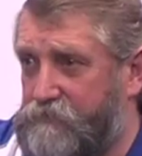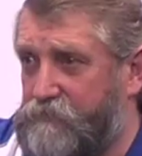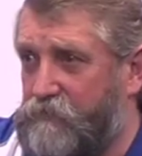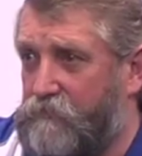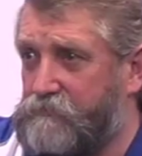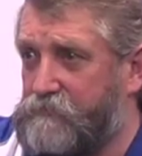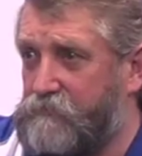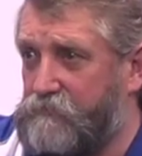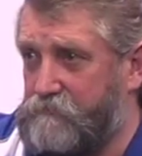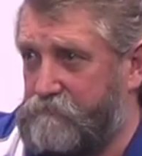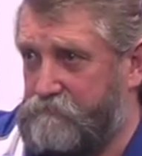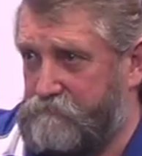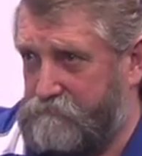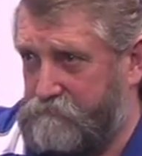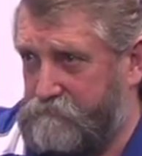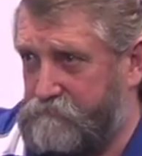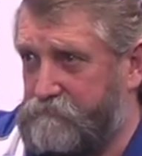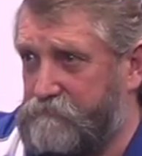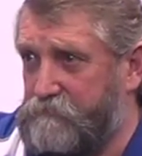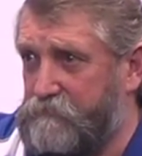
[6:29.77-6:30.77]
doctor
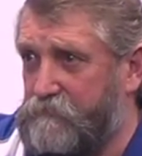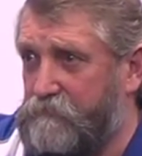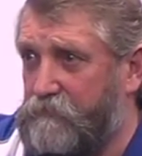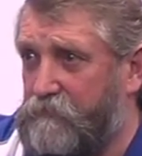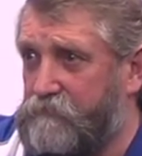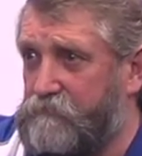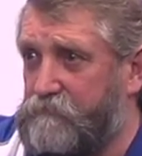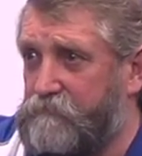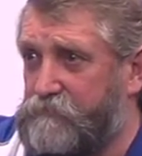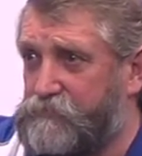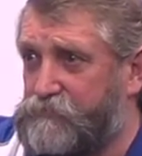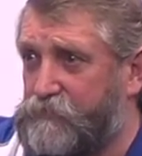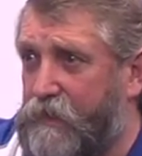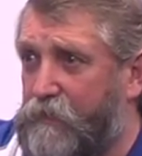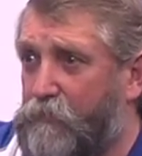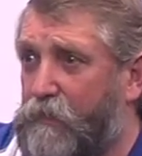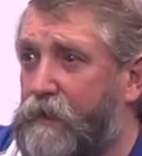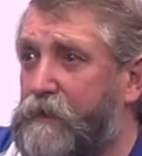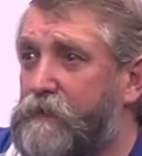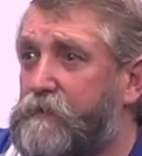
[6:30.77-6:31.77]
straight
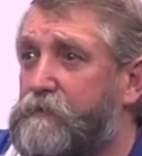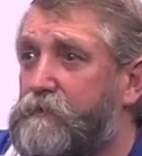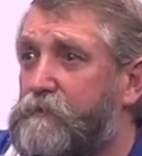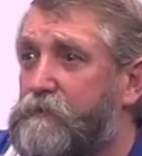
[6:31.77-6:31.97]
away.